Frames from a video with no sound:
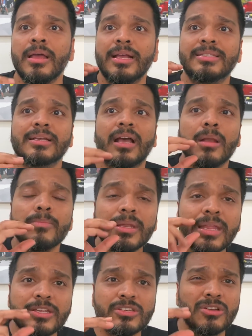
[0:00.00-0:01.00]
It's a
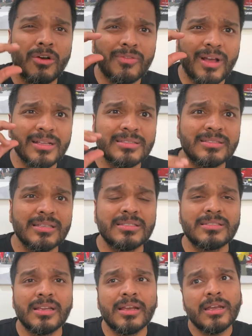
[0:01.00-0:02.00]
culmination of
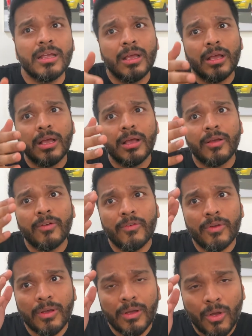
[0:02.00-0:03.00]
consistent
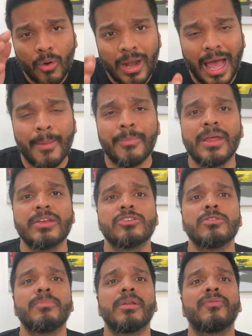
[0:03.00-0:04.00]

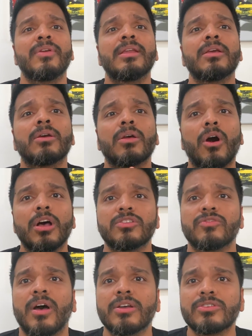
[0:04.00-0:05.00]
collaboration between
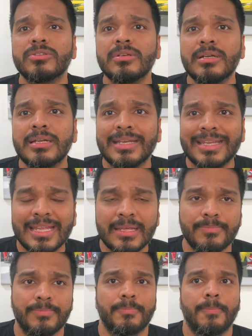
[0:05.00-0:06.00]
cross-functional
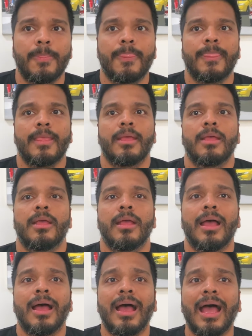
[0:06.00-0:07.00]
team
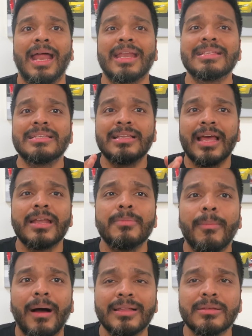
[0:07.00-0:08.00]
and is
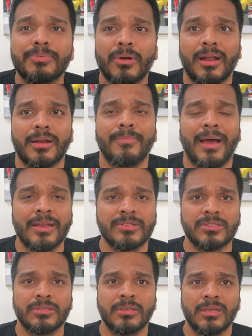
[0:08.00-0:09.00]
led by the product
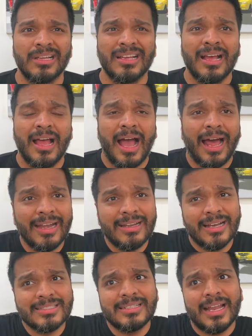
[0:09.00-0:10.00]
manager. And it
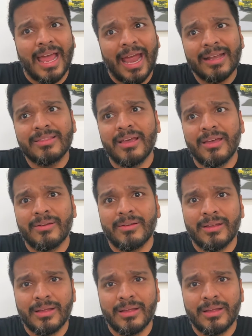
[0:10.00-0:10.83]
doesn't end there.